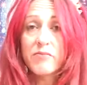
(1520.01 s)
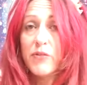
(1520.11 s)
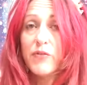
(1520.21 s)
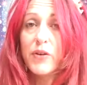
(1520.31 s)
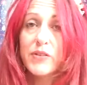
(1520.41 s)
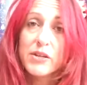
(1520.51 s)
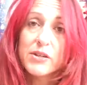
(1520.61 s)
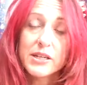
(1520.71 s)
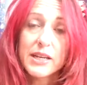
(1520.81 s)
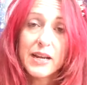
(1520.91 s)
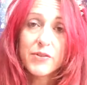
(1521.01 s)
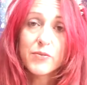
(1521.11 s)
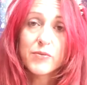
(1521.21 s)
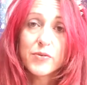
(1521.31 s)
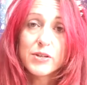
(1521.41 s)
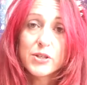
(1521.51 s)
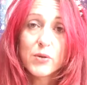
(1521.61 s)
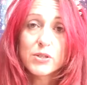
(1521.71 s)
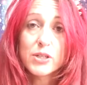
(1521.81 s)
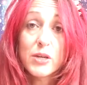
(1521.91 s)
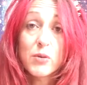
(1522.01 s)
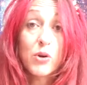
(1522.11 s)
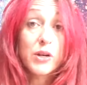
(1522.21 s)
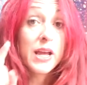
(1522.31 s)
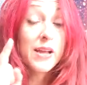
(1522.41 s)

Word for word: you find that you didn't have the, the results that you want.